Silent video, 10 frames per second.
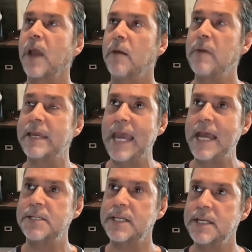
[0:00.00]
my
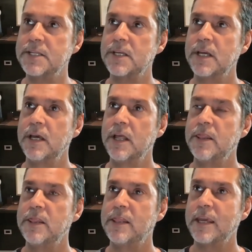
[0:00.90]
guess is
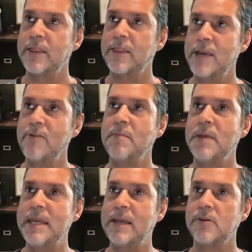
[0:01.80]
the Ethereum
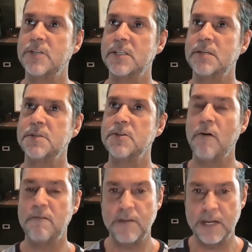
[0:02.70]
ecosystem is
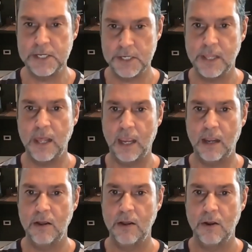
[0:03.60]
not a finished thing.
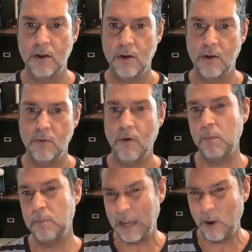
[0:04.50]
Well,
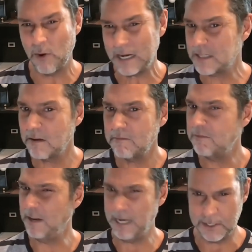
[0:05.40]
Bitcoin is
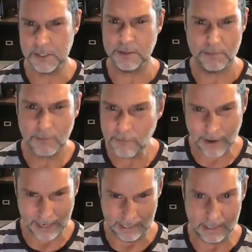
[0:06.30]
finished,
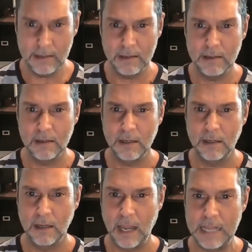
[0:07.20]
really.
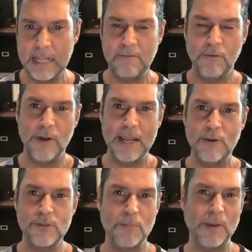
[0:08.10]
And that for it
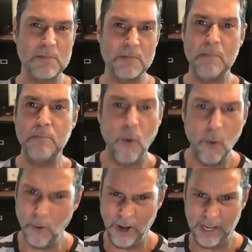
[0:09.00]
also becomes a bit
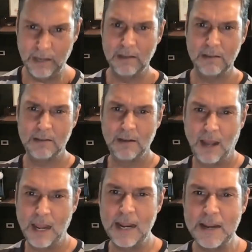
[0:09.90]
boring
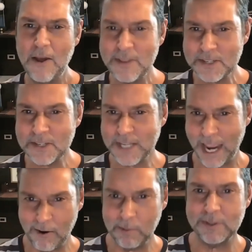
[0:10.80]
and I know this is
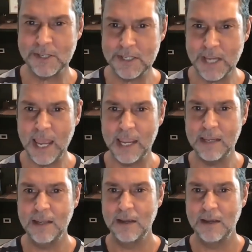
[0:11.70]
terrible to say,